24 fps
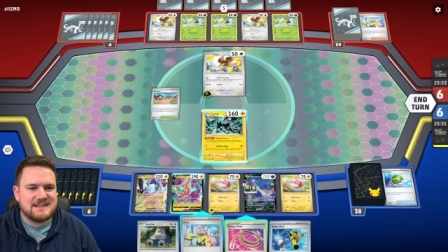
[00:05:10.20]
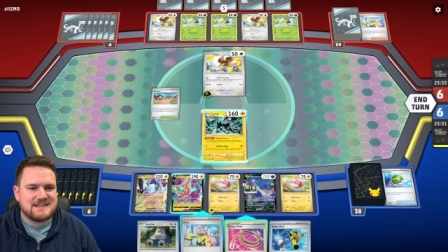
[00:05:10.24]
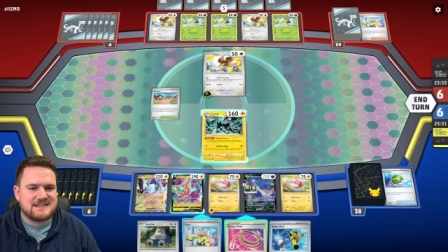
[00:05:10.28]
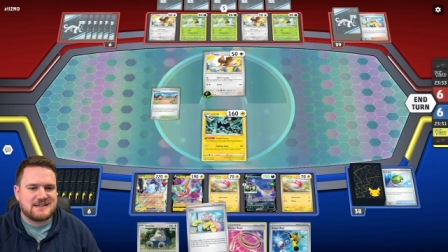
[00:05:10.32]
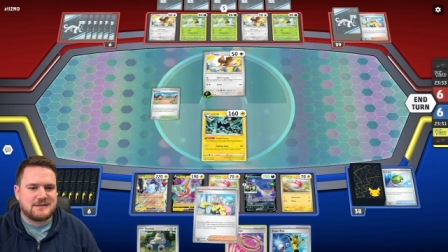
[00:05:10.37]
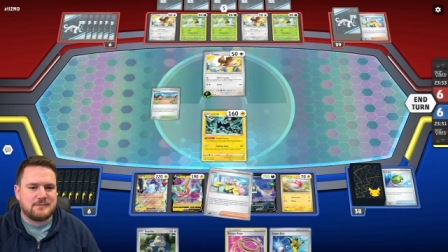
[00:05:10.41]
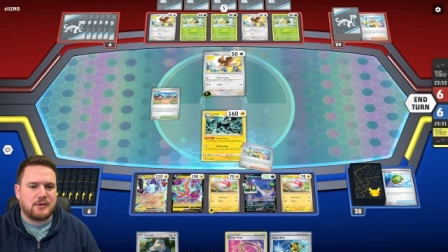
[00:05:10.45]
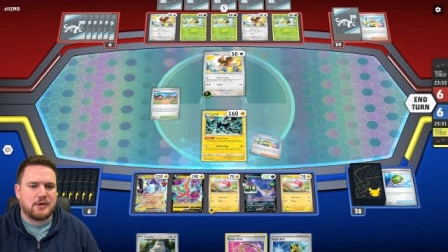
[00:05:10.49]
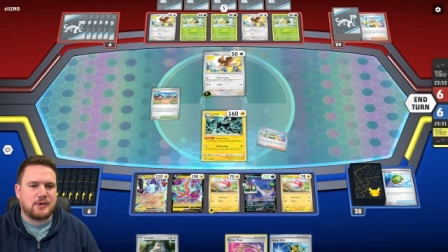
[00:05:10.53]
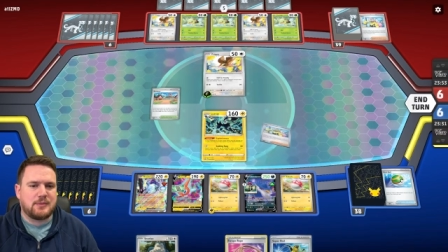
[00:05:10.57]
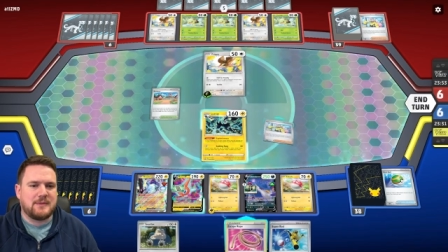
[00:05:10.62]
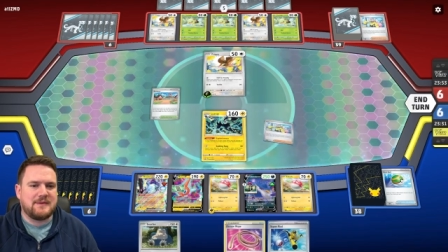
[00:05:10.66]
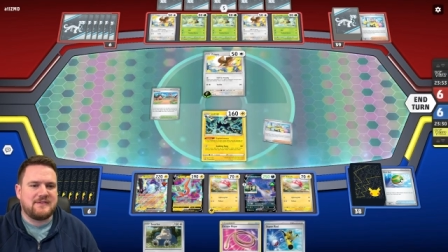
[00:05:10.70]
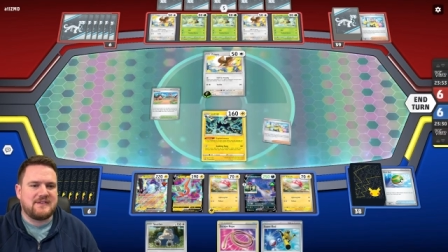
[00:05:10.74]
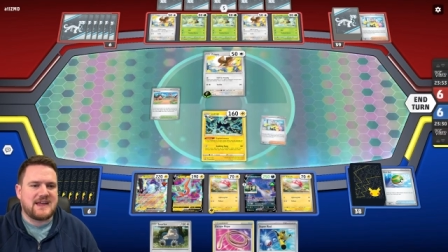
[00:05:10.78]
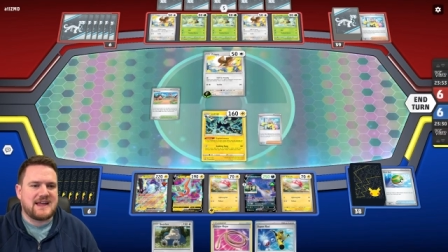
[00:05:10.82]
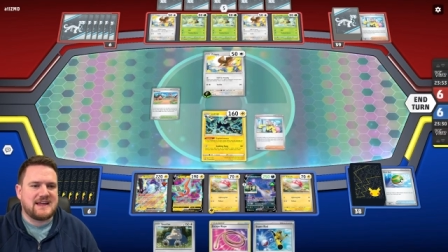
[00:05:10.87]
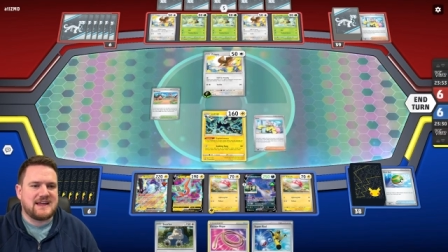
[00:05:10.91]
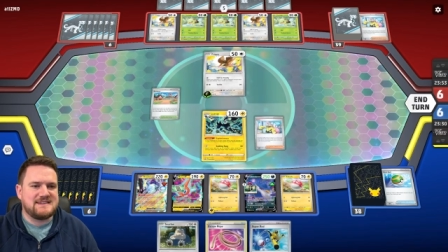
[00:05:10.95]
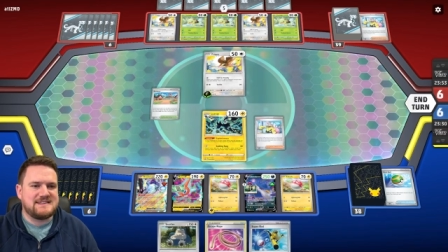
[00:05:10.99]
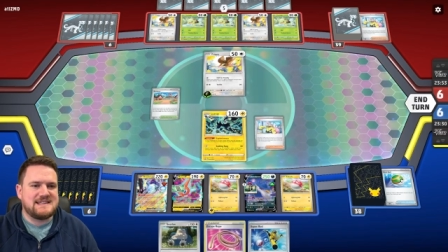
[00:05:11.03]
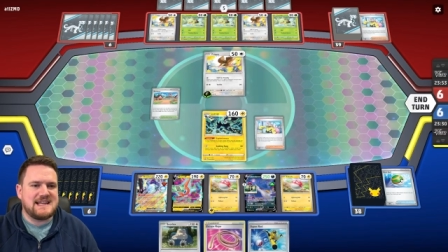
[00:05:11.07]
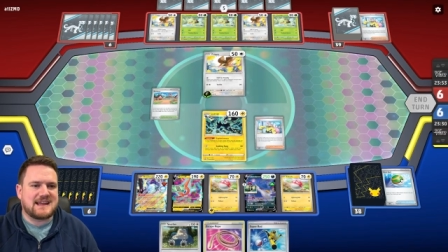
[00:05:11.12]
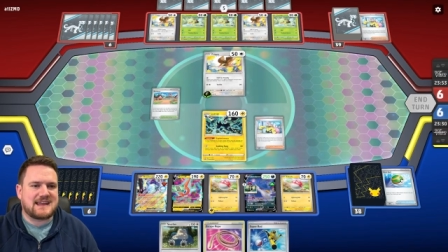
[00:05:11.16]
to the bottom of
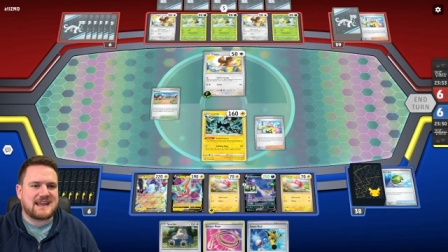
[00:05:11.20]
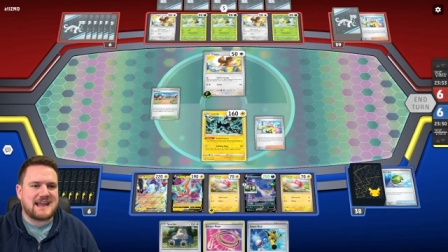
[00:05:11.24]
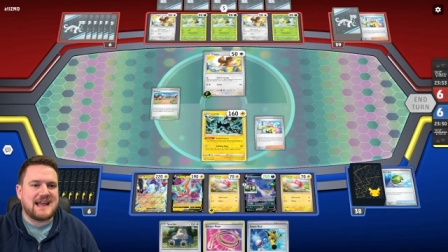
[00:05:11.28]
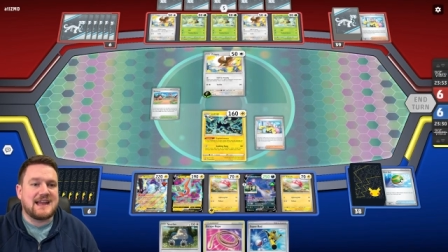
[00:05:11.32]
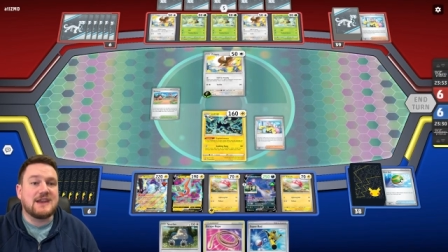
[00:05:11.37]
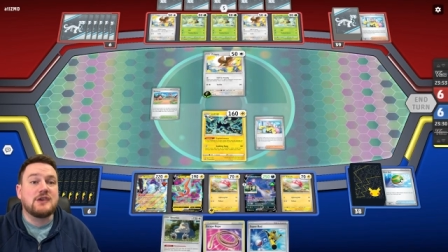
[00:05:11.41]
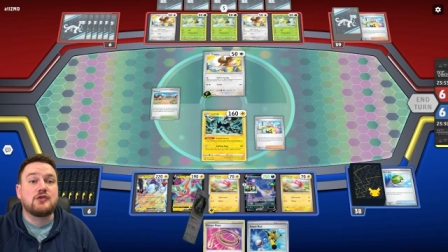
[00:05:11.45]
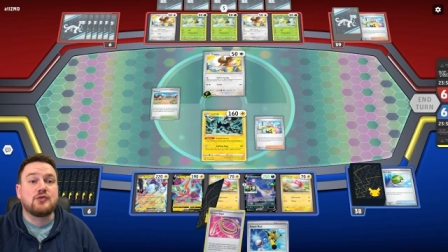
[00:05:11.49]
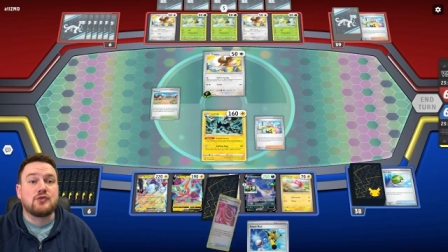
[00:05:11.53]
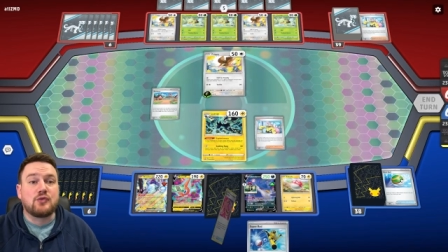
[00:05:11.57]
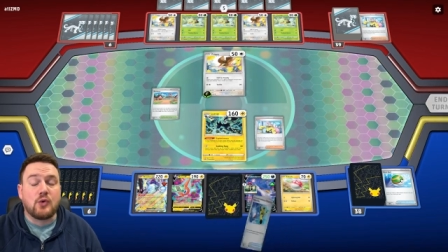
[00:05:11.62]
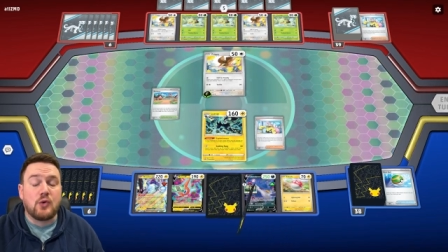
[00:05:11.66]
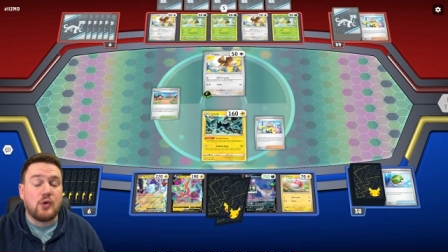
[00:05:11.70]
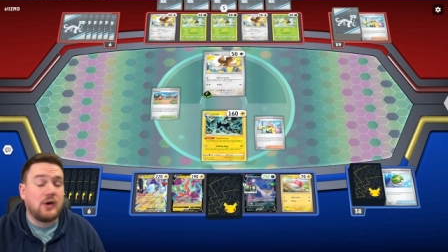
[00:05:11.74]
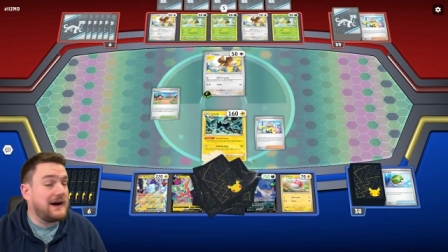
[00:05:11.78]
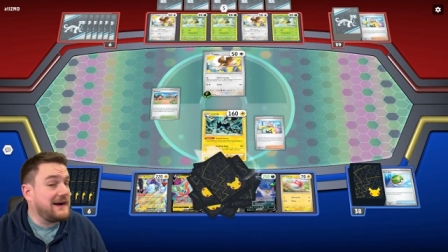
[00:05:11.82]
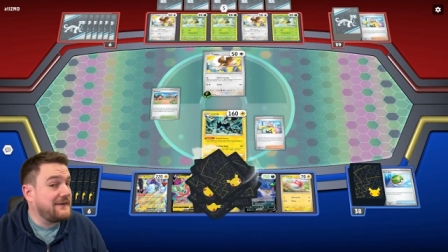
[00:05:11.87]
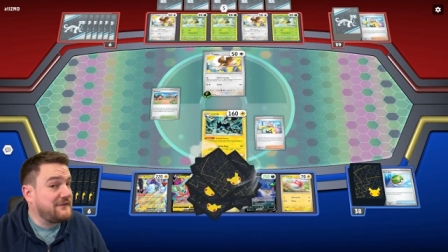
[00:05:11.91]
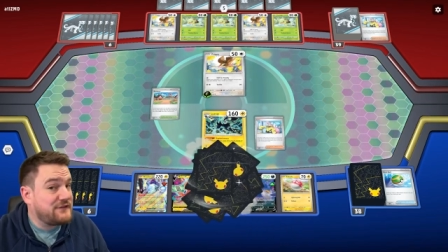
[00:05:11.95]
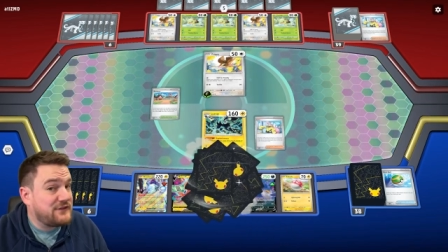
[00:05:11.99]
our deck and draw a